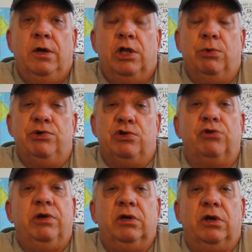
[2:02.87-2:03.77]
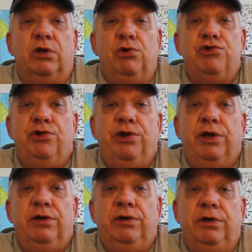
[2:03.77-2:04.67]
The resulting conclusion
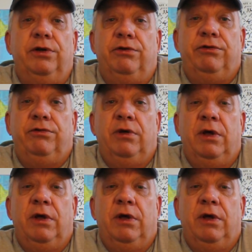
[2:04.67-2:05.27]
then is